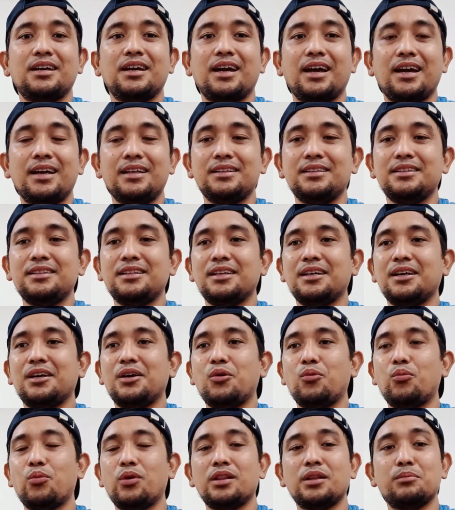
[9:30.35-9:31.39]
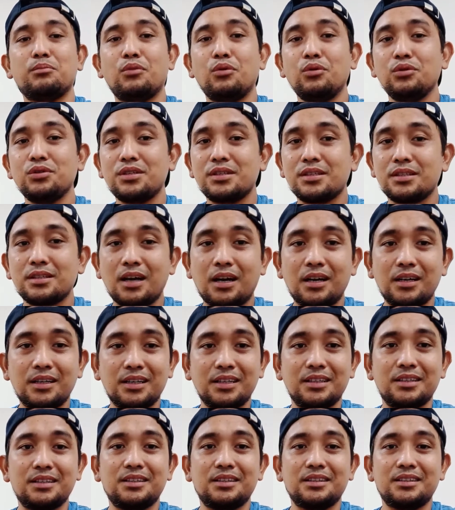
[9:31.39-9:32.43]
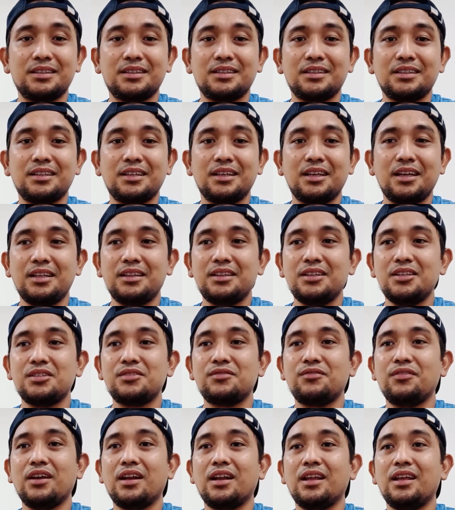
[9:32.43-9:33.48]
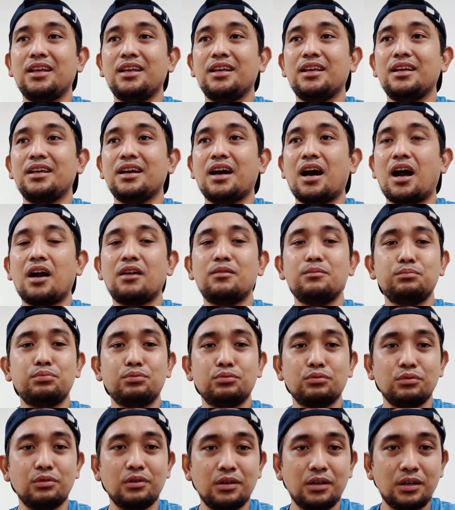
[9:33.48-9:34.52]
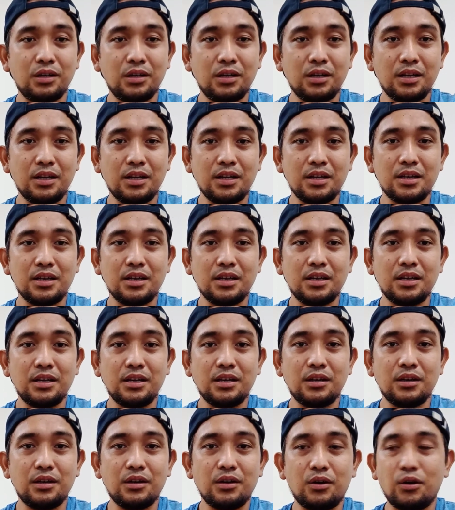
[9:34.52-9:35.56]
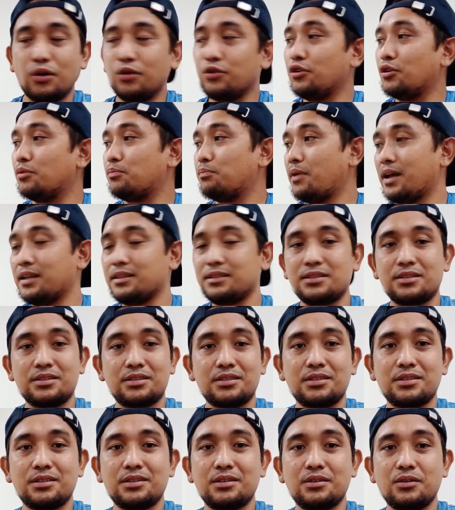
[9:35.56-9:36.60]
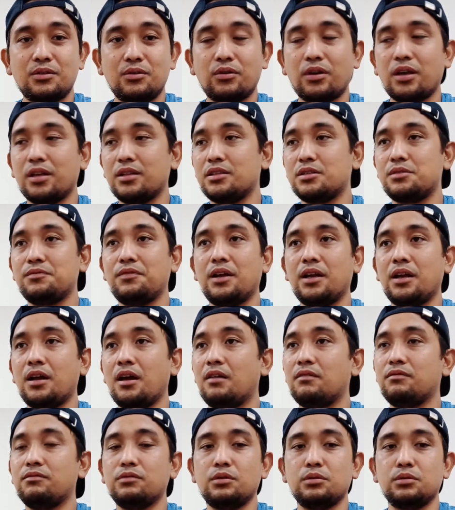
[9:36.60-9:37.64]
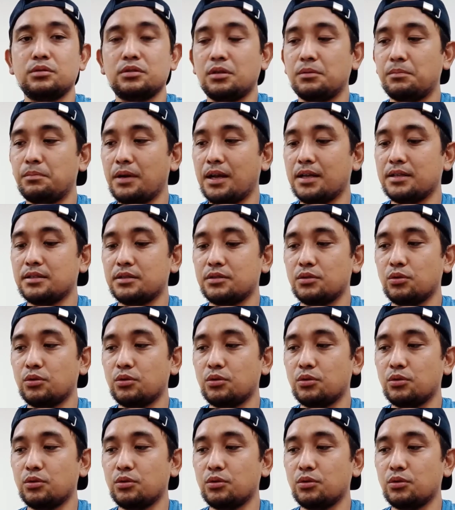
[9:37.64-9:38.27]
And when the mold started, it is very harmful on your plants. Okay, it's very harmful on your plants.